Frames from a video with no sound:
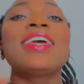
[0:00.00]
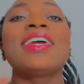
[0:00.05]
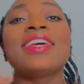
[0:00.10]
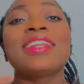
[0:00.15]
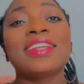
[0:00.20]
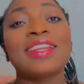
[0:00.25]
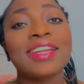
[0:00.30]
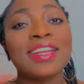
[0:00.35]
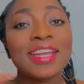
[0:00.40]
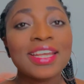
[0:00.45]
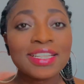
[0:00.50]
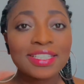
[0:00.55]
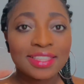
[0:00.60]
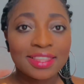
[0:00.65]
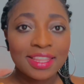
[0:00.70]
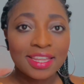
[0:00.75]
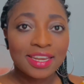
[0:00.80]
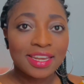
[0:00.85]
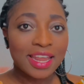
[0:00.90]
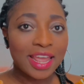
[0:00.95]
The next
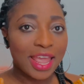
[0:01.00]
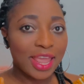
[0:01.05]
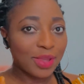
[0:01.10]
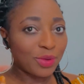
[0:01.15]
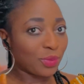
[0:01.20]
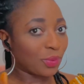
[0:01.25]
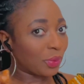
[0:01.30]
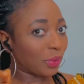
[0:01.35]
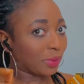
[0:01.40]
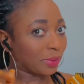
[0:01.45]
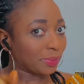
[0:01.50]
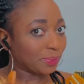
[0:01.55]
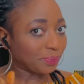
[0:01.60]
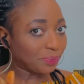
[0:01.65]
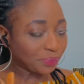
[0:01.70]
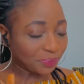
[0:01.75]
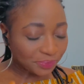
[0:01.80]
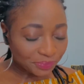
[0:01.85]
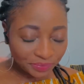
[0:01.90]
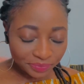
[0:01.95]
thing I will
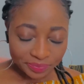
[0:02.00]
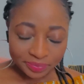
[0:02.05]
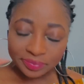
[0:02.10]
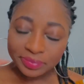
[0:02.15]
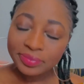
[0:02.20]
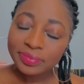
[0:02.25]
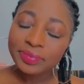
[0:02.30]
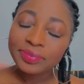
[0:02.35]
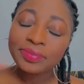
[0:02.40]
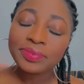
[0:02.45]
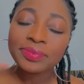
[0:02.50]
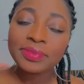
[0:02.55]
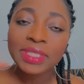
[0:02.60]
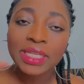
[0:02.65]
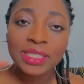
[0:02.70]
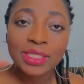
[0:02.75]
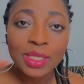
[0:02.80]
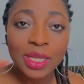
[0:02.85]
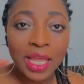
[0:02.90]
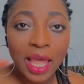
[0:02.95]

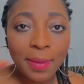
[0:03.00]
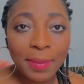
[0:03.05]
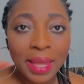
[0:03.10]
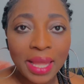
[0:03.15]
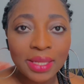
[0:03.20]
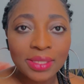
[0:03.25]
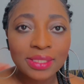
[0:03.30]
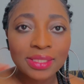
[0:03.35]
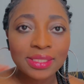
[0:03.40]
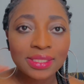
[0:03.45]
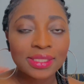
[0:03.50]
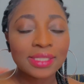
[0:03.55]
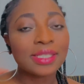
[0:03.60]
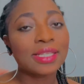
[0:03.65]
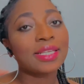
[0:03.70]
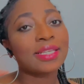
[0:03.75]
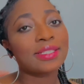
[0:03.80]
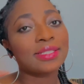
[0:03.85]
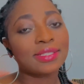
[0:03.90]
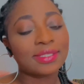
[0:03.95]
talk about
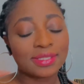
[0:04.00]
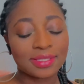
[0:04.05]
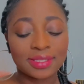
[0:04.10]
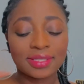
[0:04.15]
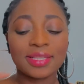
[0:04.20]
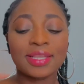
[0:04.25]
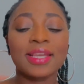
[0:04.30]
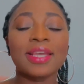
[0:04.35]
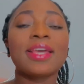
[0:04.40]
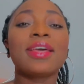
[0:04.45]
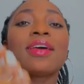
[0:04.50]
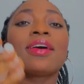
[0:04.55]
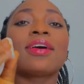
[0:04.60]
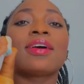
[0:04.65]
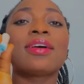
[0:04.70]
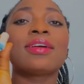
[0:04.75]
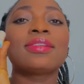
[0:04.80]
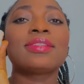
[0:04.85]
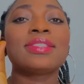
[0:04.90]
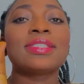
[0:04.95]
is
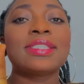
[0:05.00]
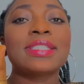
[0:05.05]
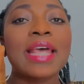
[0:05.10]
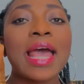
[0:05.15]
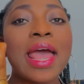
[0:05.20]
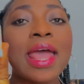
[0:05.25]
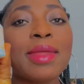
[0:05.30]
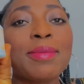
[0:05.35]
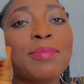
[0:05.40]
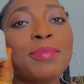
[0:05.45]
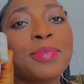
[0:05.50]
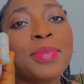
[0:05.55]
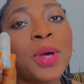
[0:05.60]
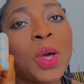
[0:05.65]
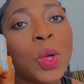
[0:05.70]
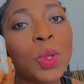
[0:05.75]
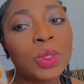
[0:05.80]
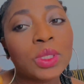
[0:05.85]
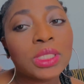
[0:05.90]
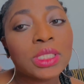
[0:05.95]

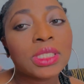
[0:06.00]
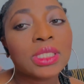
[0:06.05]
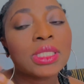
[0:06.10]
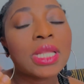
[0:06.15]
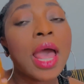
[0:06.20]
tampons.